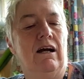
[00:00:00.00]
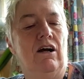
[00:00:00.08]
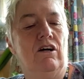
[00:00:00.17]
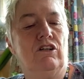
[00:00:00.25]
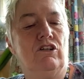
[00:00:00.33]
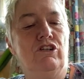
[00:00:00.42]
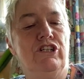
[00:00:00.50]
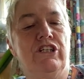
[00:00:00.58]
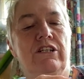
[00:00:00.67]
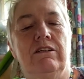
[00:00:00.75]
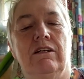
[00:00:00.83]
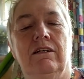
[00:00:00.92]
our
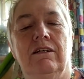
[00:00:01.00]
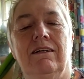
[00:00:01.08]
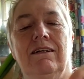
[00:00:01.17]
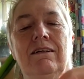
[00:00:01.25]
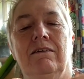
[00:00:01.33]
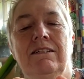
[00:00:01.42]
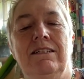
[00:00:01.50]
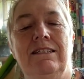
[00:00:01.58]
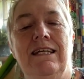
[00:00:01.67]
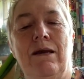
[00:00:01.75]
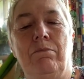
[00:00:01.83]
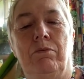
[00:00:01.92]
cushion
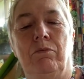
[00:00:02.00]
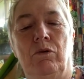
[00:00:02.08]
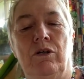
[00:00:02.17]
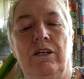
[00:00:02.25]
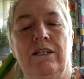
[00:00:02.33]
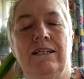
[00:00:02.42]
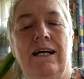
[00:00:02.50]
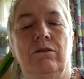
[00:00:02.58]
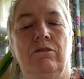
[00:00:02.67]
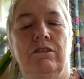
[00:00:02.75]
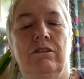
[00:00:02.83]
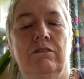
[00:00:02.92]
zip worked out.